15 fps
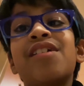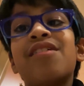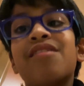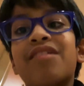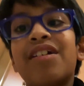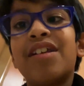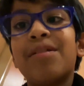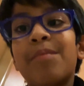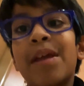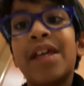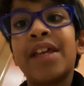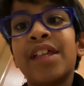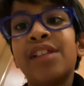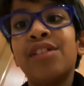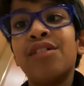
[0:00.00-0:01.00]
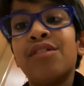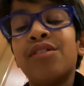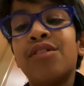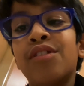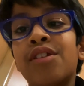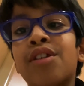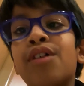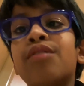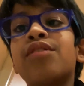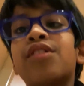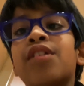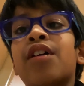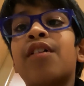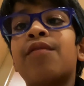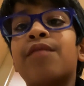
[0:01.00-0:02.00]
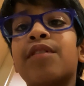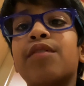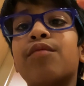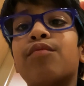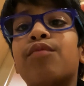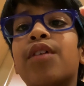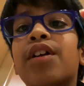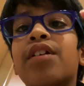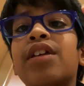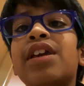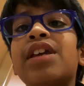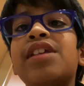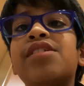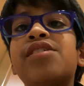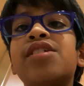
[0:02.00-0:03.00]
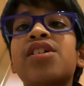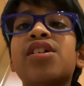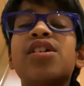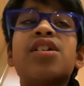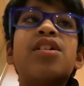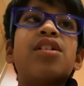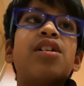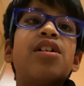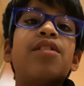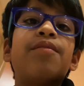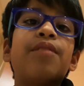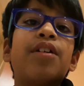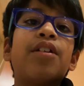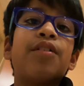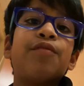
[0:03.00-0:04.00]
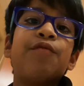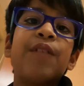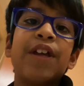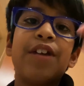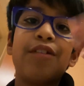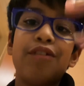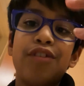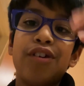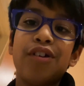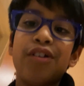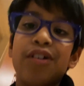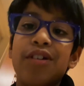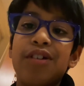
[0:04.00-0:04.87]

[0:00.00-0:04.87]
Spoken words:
we're going to make and learn the notes of where each of your fingers are.